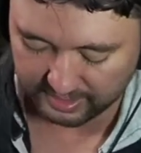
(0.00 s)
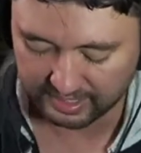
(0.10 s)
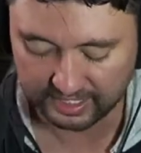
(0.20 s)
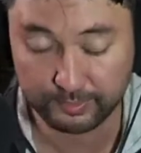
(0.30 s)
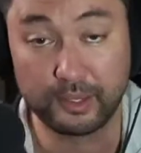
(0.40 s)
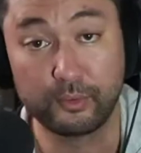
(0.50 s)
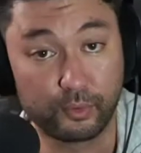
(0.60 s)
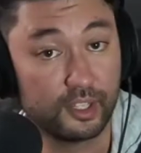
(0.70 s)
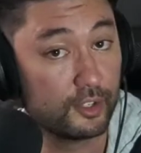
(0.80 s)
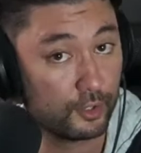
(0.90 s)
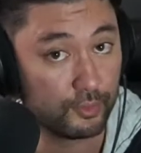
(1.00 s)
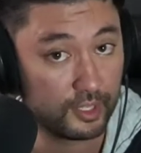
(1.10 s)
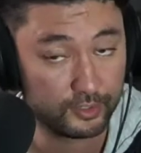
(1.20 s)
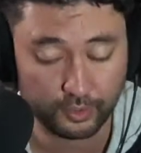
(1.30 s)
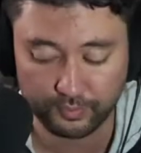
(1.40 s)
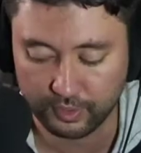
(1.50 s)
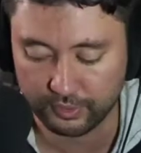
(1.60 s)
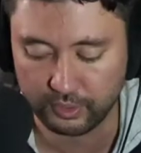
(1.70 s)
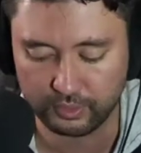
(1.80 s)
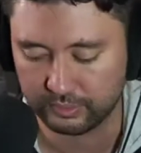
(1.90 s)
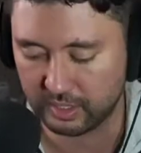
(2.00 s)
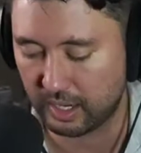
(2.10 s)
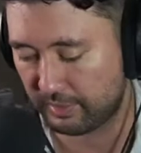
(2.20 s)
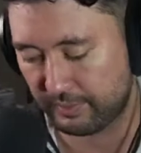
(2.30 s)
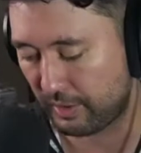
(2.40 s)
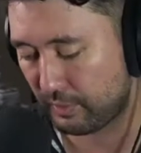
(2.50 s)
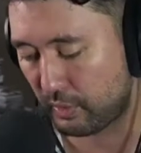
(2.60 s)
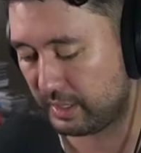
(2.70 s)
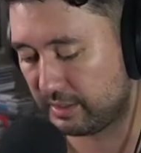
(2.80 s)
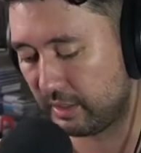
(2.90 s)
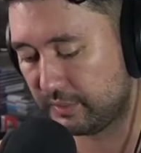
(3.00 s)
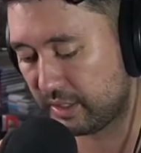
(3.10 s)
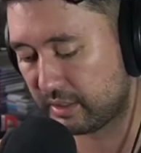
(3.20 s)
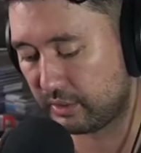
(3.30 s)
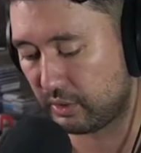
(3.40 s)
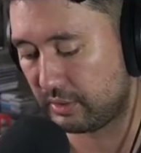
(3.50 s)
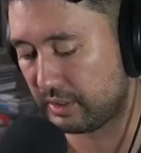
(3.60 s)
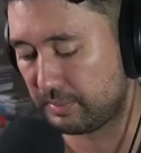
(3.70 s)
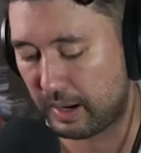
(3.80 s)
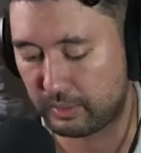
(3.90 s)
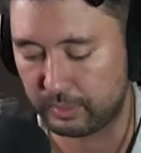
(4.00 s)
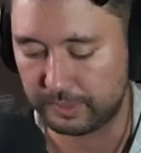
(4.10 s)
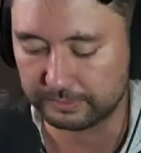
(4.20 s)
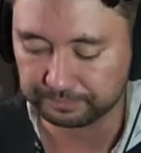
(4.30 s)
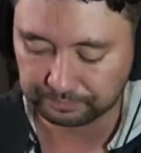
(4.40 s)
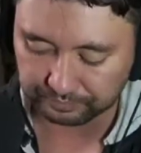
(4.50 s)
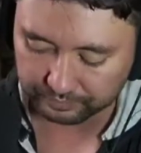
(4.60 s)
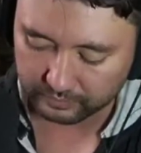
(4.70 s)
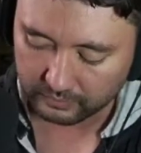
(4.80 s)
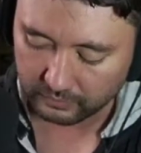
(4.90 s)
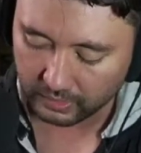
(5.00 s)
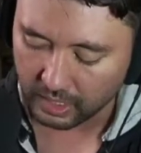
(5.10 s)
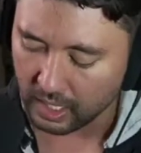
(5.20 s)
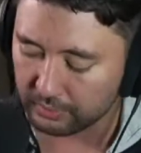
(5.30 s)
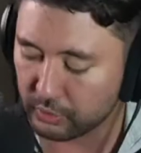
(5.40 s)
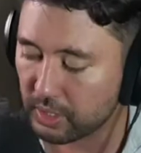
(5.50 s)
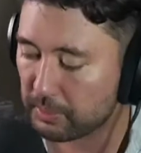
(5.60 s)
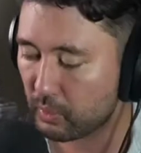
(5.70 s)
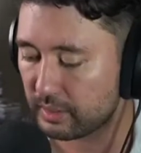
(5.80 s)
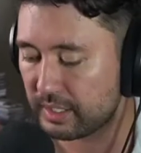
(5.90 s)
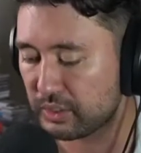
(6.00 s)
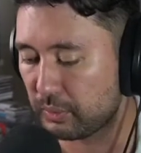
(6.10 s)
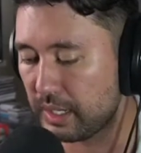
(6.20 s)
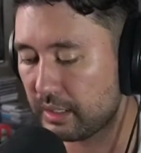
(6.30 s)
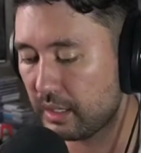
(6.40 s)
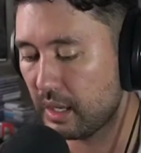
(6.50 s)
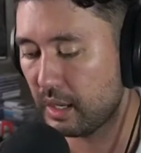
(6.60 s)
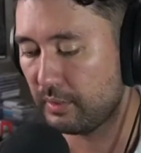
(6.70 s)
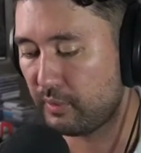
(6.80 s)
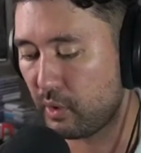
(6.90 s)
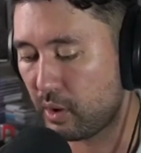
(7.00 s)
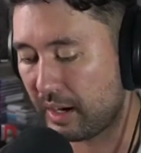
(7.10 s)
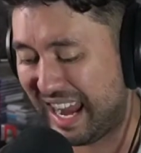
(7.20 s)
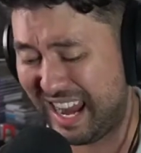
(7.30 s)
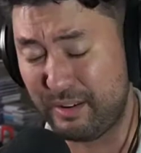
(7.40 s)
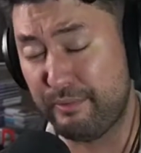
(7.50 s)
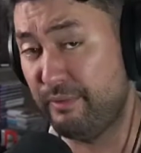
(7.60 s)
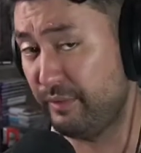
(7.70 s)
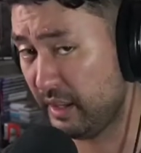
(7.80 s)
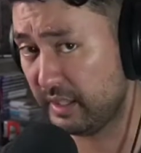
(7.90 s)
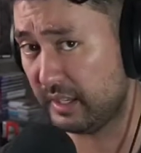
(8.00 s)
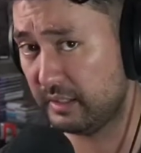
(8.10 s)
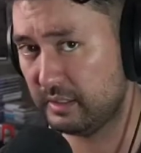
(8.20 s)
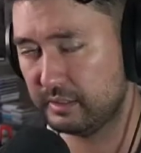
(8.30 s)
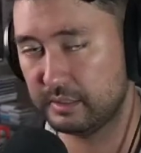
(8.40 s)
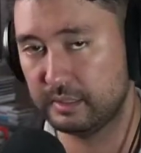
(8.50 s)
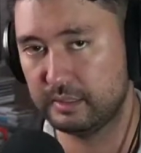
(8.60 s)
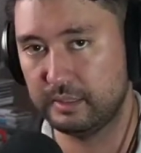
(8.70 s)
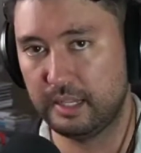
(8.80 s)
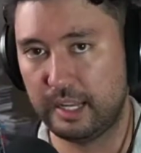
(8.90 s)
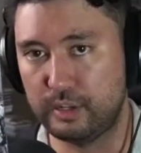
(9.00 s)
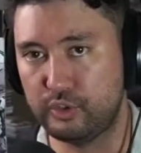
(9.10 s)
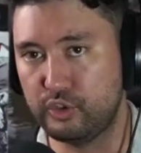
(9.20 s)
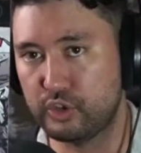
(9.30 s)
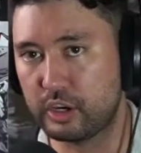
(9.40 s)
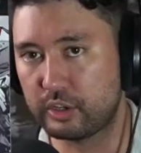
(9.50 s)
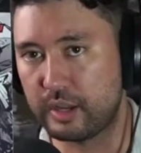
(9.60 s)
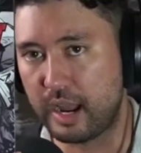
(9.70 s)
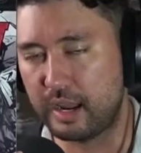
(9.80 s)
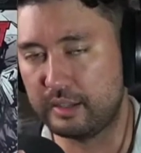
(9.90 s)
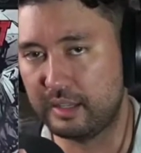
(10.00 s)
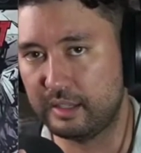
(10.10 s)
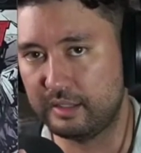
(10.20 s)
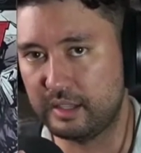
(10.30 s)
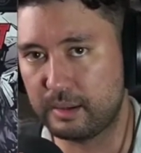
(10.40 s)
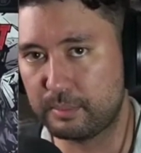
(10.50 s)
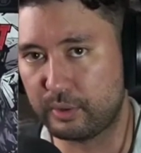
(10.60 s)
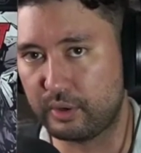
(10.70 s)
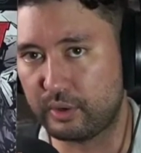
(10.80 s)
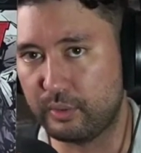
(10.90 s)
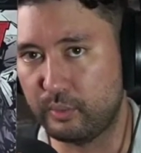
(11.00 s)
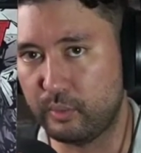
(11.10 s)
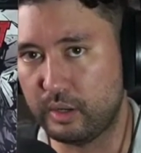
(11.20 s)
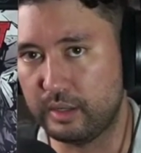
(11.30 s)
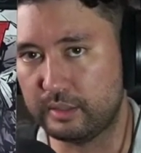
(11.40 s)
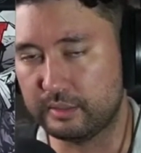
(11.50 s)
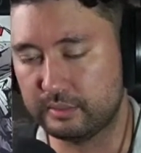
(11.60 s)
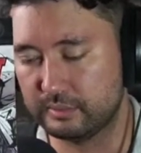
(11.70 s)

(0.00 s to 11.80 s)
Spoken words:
It's been a really good read so far too. I've always loved Jessica Jones' Spider-Woman. New number 1 this week for a villain in Juggernaut number 1.